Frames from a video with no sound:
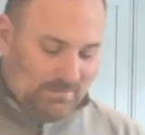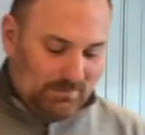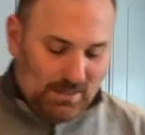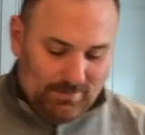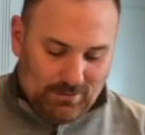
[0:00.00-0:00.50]

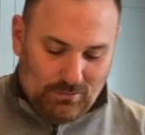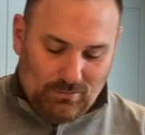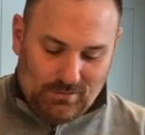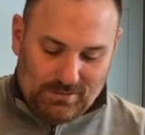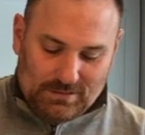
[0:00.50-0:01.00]
some time to
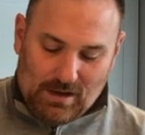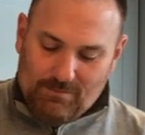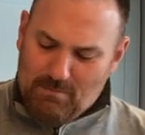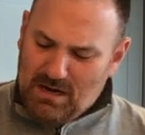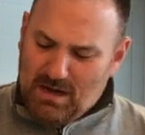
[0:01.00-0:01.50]
cool this off.
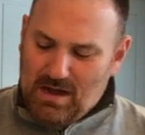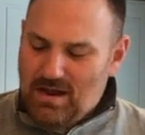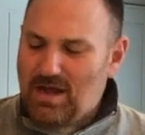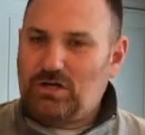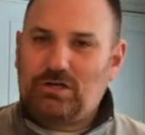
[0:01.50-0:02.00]
I'm going to cut
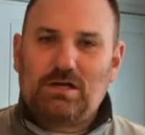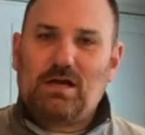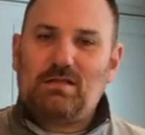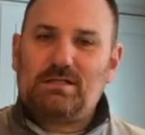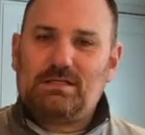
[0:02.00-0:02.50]
it. I usually
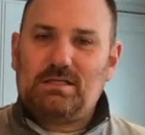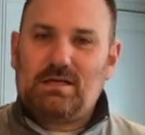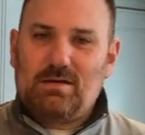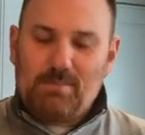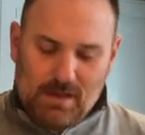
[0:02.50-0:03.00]
cut this into
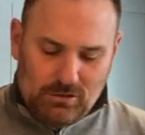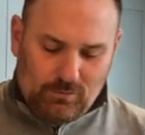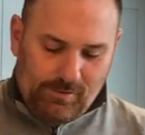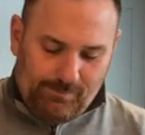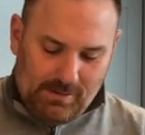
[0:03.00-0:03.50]
about
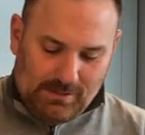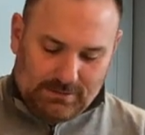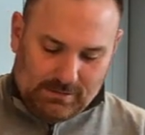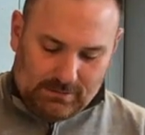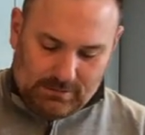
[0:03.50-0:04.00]
12
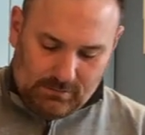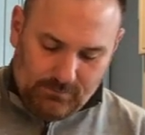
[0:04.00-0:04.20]
pieces.